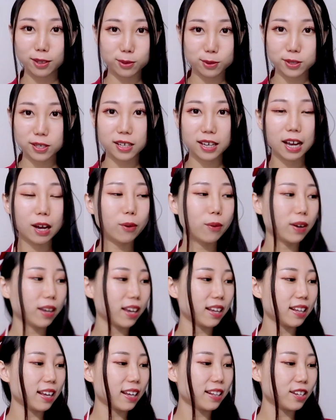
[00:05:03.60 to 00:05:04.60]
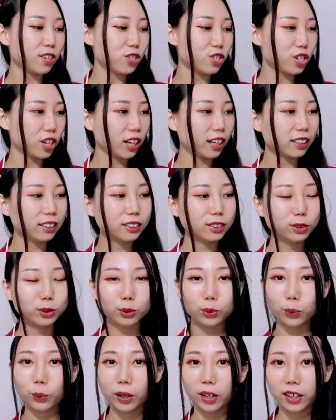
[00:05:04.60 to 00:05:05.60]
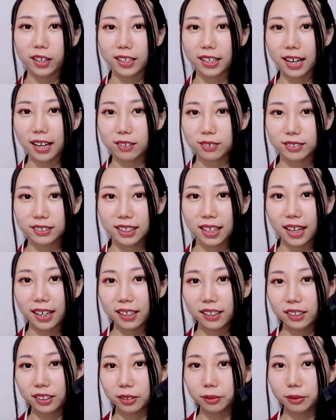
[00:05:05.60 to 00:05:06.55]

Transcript: don't think I will get any chance to wear it outside.